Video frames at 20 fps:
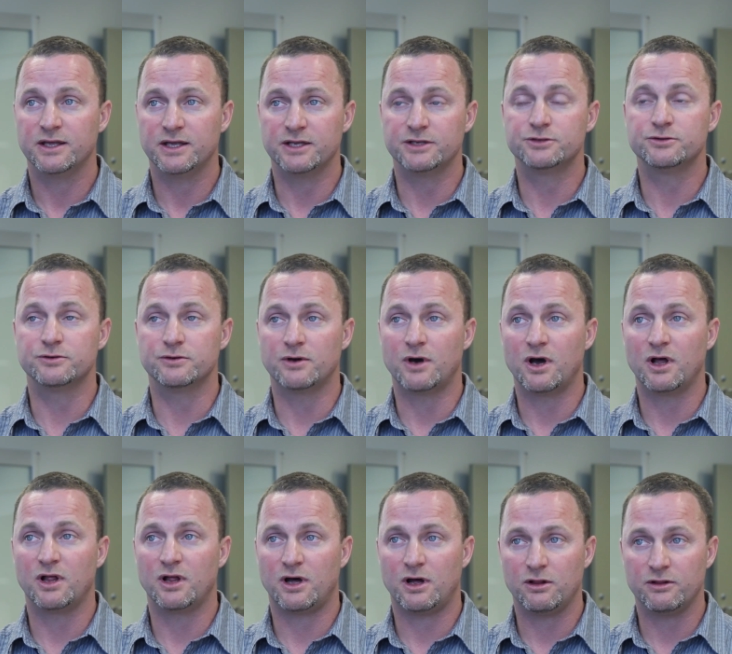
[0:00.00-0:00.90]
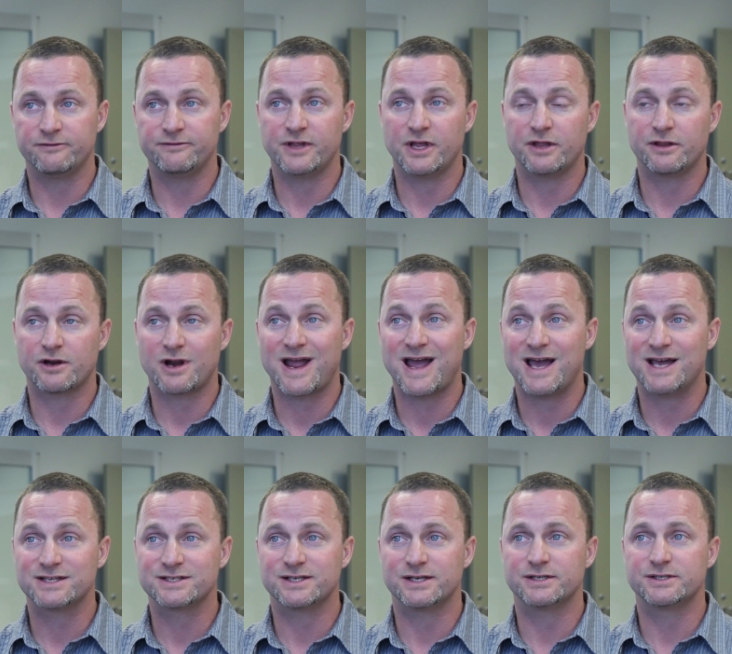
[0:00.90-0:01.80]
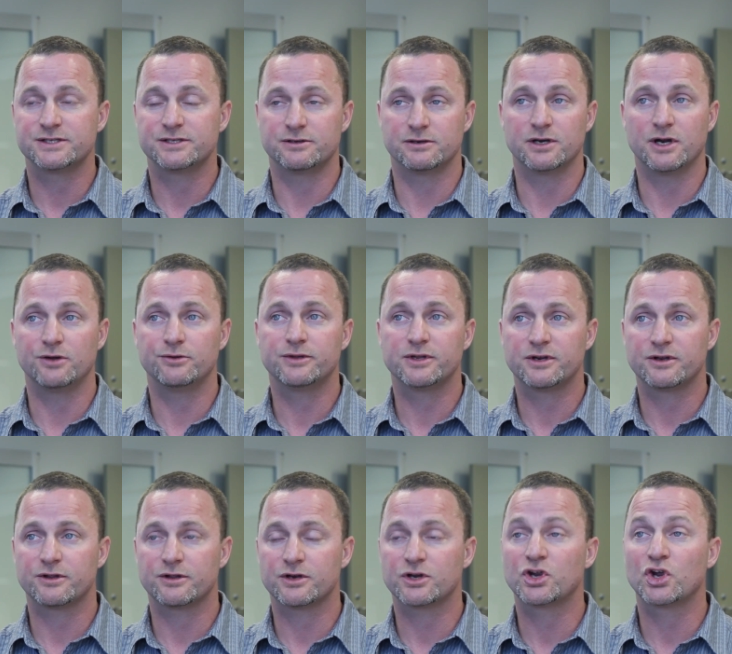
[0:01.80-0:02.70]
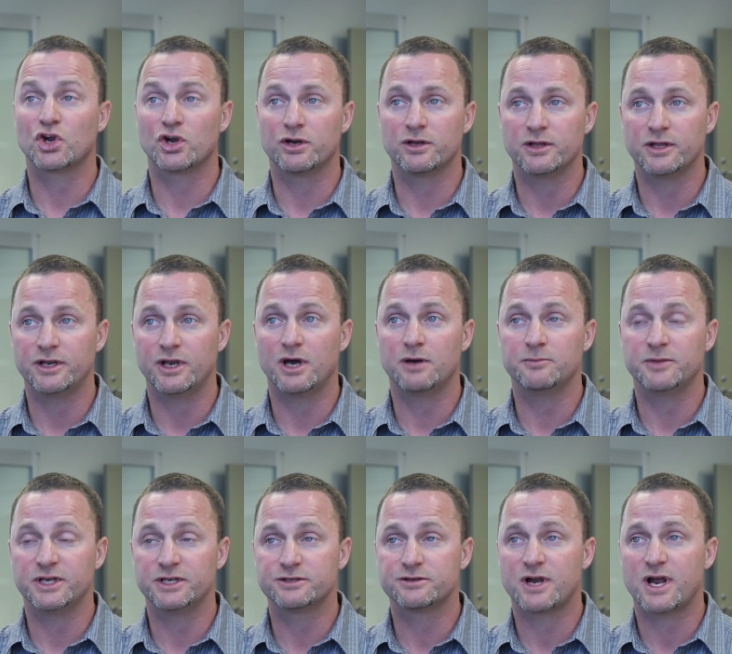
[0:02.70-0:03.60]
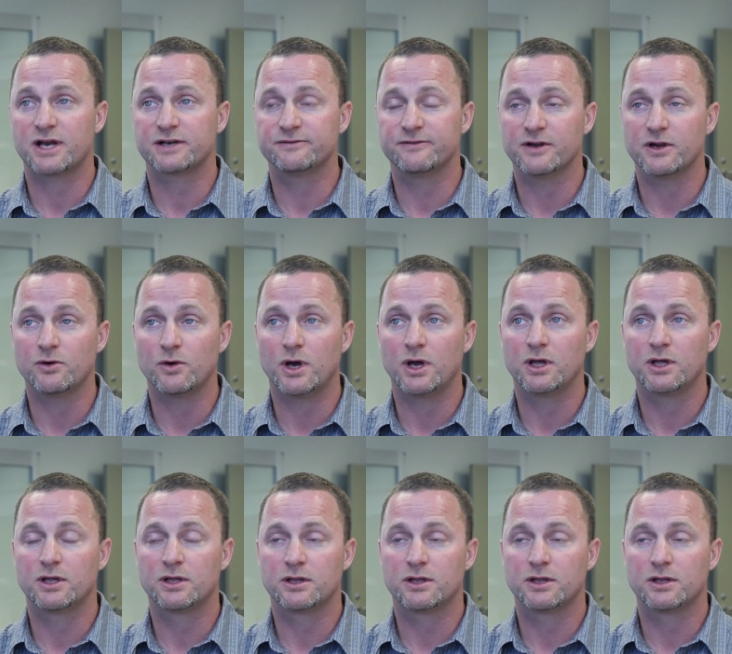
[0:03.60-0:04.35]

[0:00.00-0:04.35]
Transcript: into all of the other assets that are out there that are currently not being tracked very well.